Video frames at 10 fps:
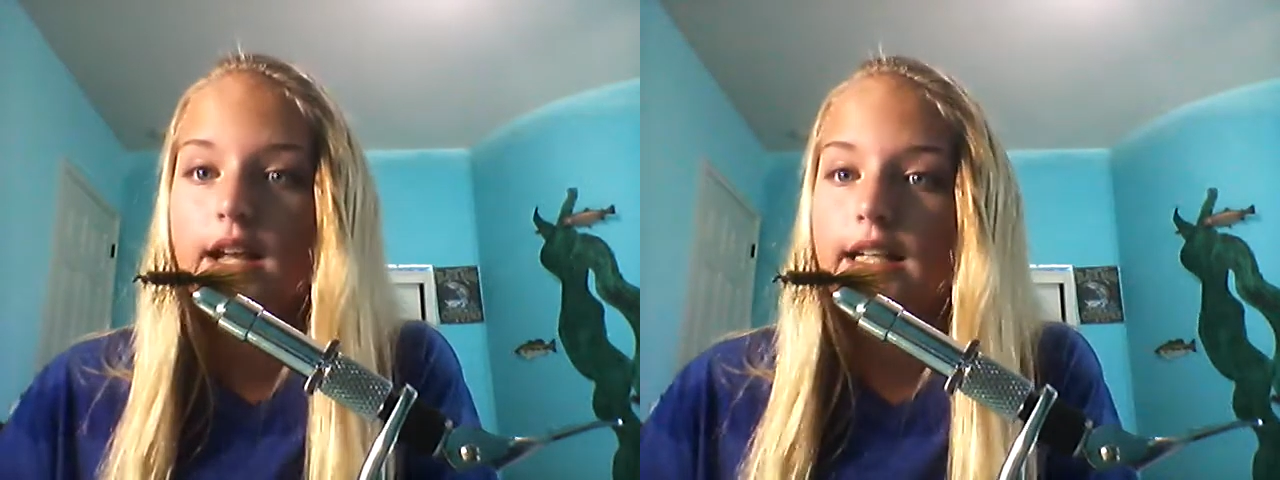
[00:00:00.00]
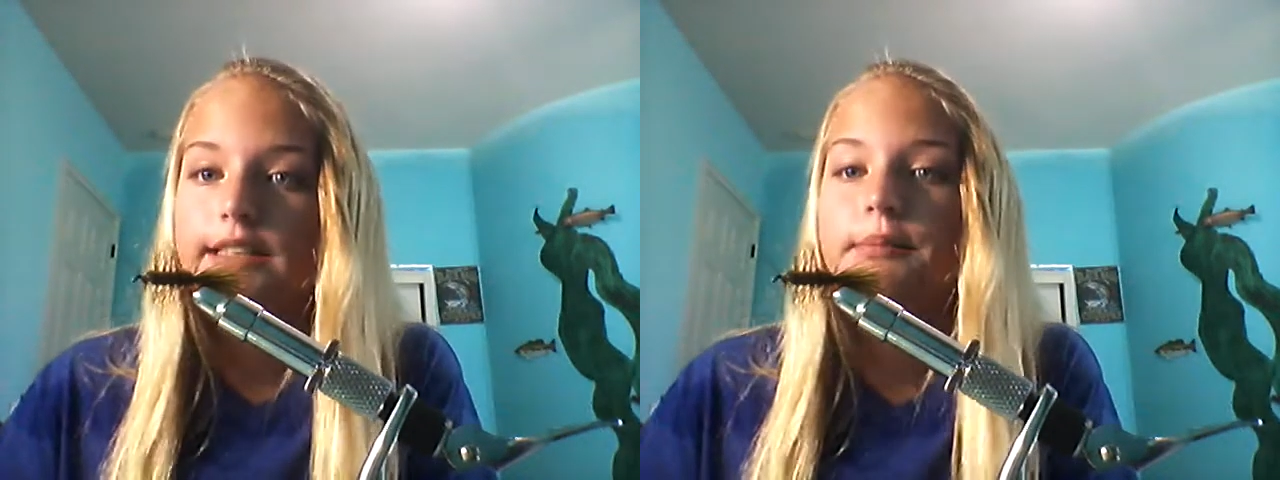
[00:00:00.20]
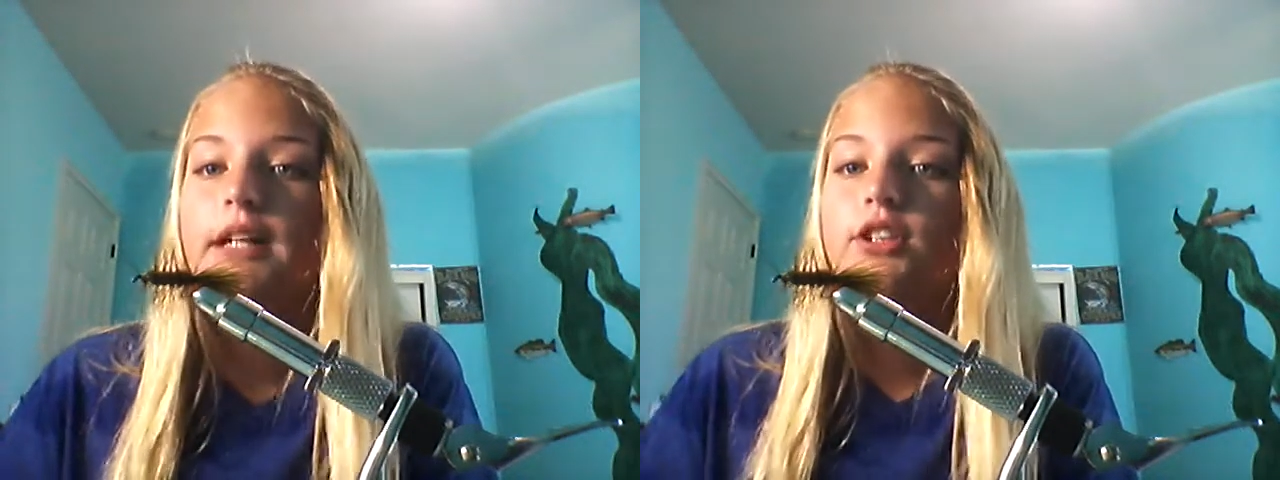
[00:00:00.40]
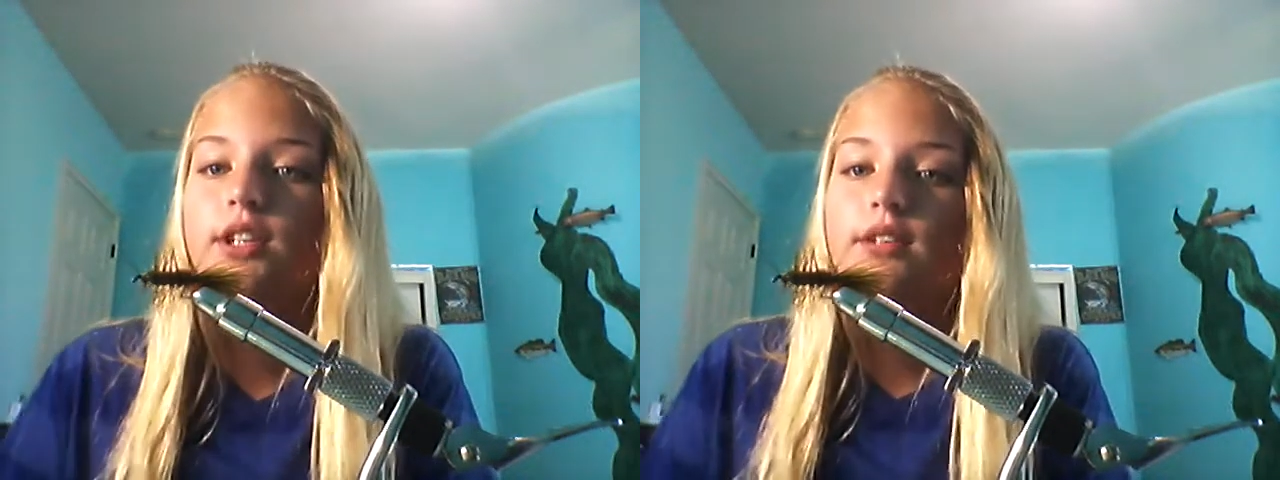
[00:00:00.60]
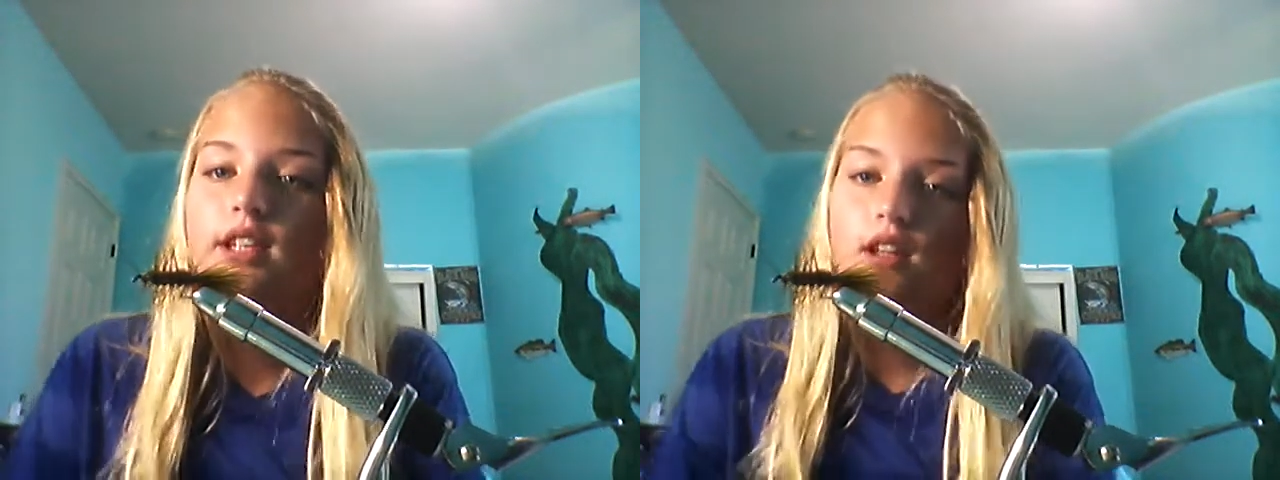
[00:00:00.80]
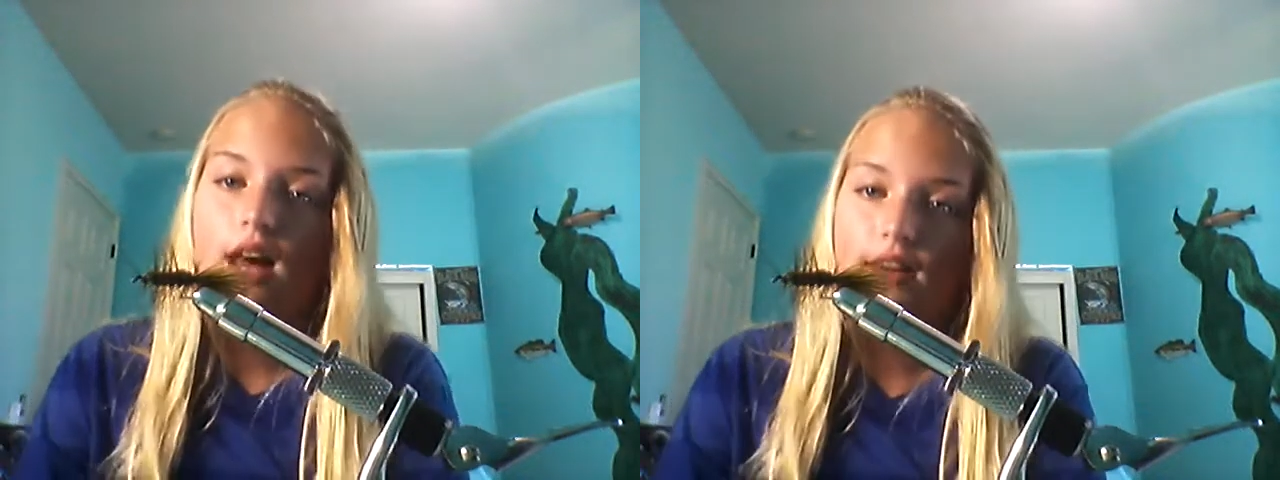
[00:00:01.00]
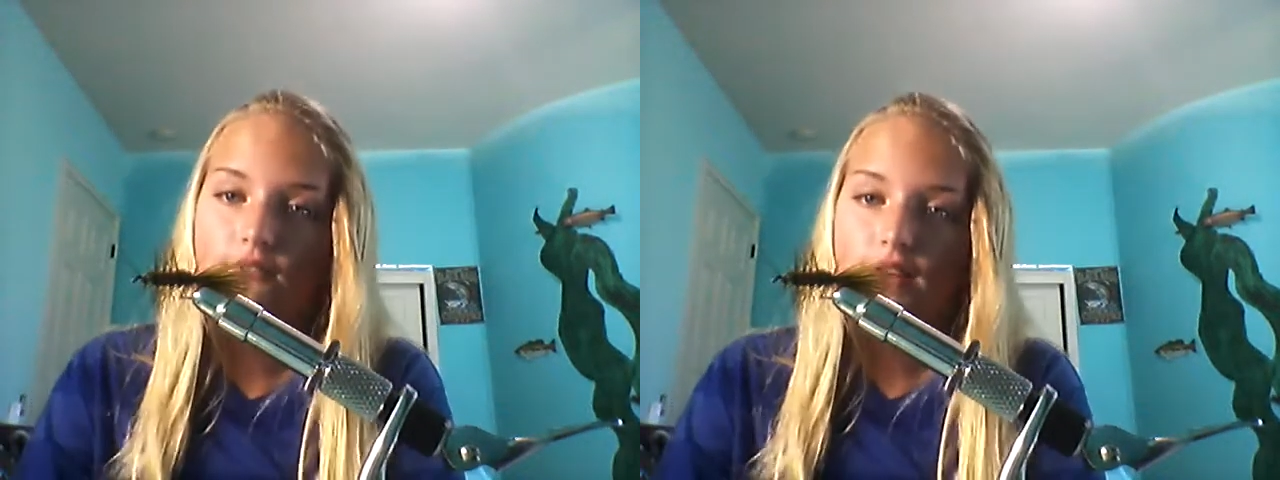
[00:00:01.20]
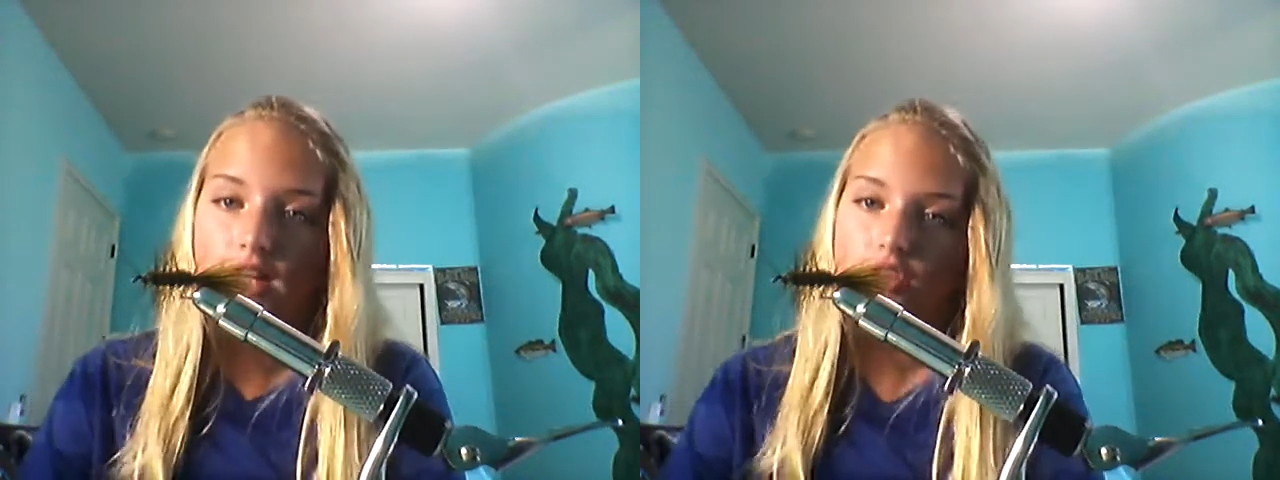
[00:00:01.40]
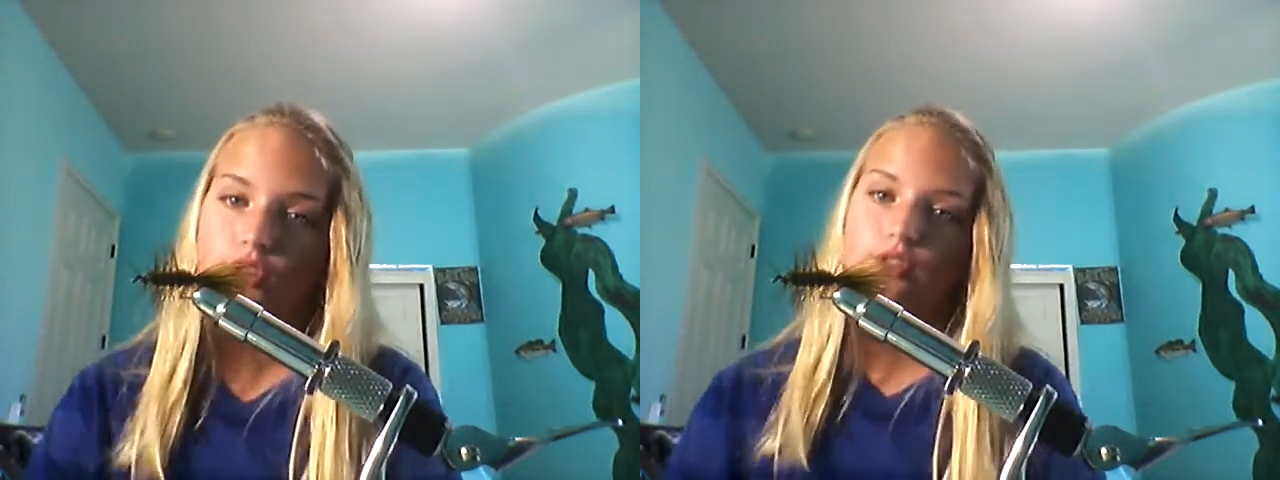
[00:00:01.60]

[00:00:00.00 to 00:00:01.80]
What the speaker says: especially with a lot of fish.